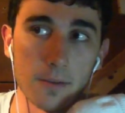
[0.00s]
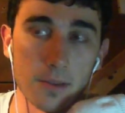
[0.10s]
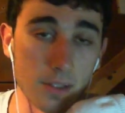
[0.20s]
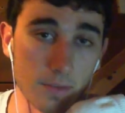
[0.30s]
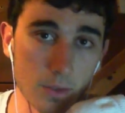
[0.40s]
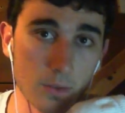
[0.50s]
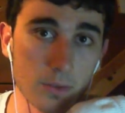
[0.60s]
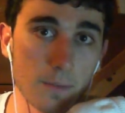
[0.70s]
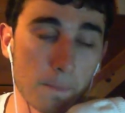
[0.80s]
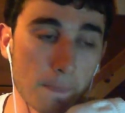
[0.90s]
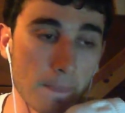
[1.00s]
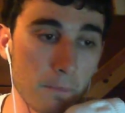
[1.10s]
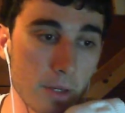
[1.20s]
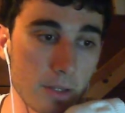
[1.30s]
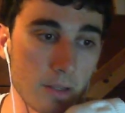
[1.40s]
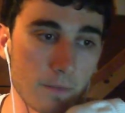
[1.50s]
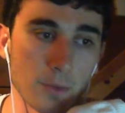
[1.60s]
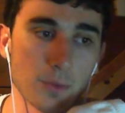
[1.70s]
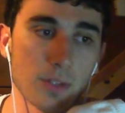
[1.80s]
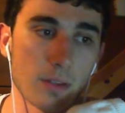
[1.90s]
difficulty, but it
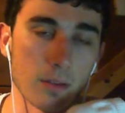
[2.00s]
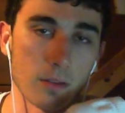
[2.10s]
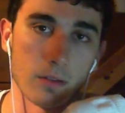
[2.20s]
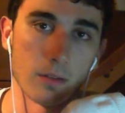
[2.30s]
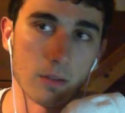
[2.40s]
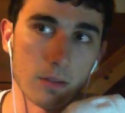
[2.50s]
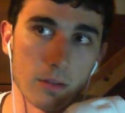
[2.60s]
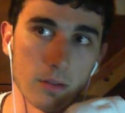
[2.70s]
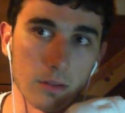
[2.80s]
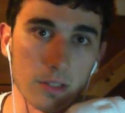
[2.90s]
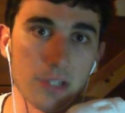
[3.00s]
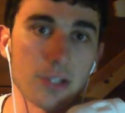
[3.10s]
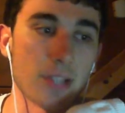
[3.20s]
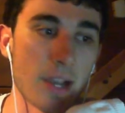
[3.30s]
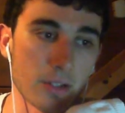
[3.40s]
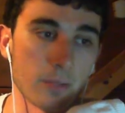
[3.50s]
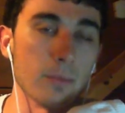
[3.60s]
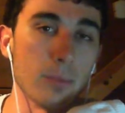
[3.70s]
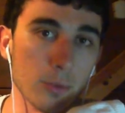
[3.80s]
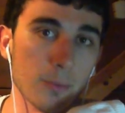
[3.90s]
feels like the leash has actually
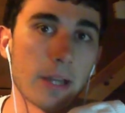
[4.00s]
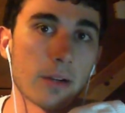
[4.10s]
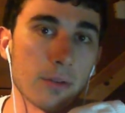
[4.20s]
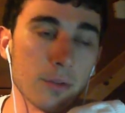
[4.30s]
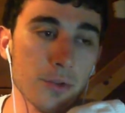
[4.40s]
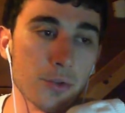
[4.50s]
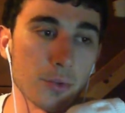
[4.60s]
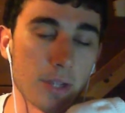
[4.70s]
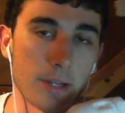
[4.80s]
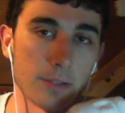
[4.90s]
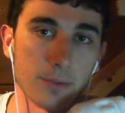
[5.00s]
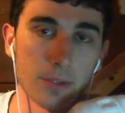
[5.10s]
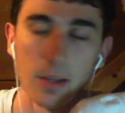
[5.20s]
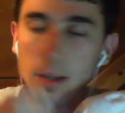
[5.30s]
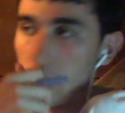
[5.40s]
been pulled back on the neutral tiles,